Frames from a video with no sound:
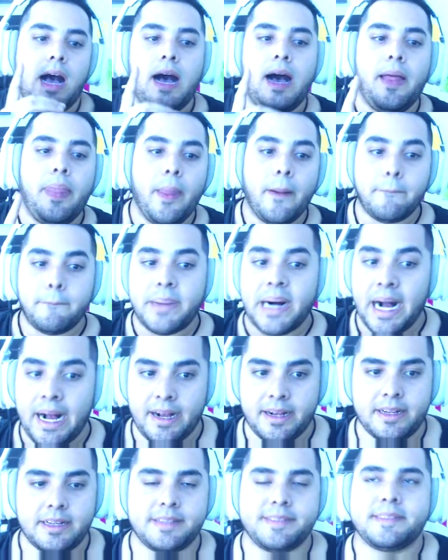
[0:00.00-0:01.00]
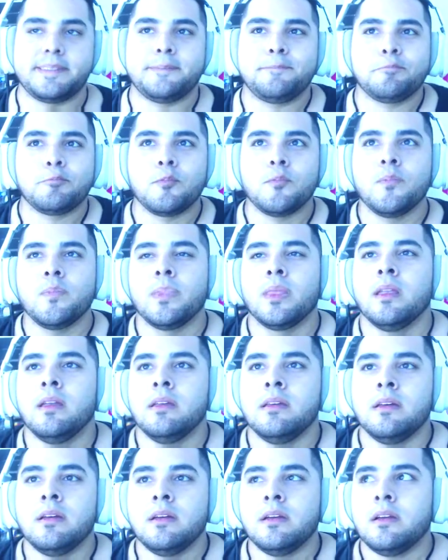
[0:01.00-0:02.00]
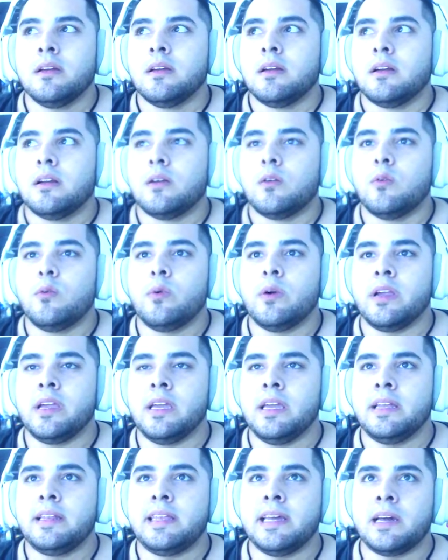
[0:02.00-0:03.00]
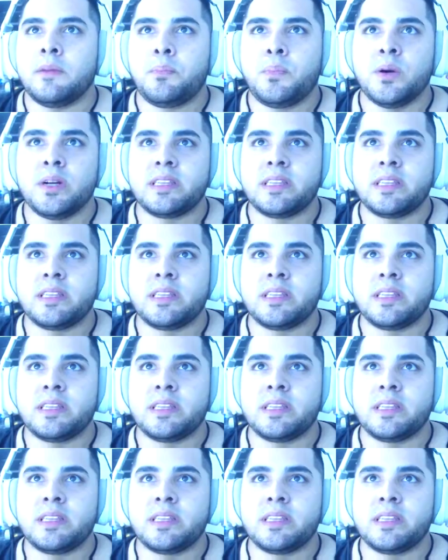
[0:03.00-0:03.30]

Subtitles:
on the box, we did